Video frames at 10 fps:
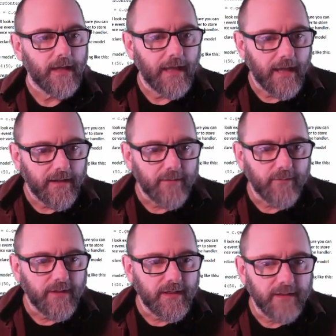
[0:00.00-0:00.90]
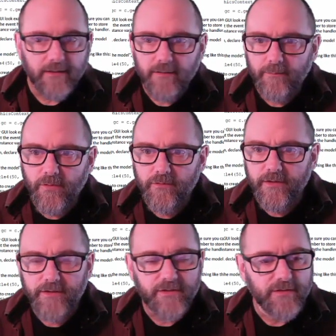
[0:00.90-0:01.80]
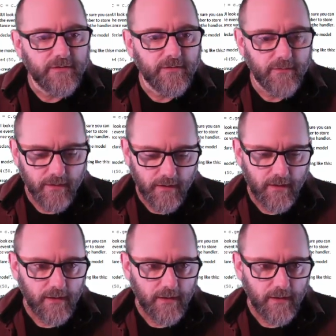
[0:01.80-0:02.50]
and we can move it to,